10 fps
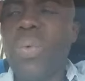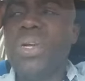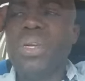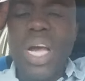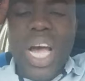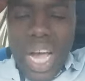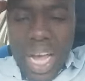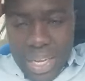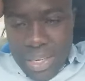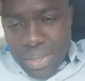We
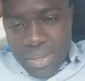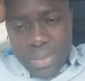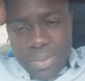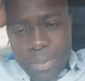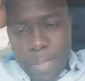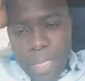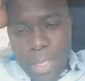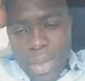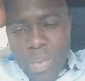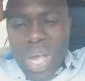are
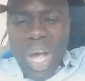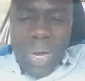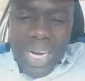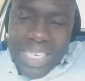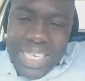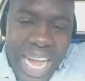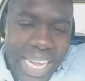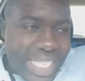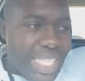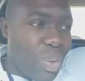gonna
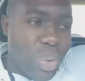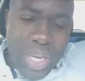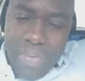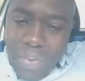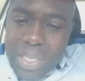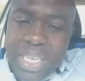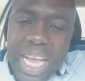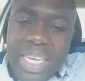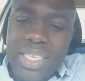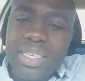die still looking for
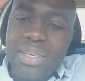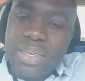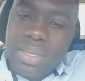change.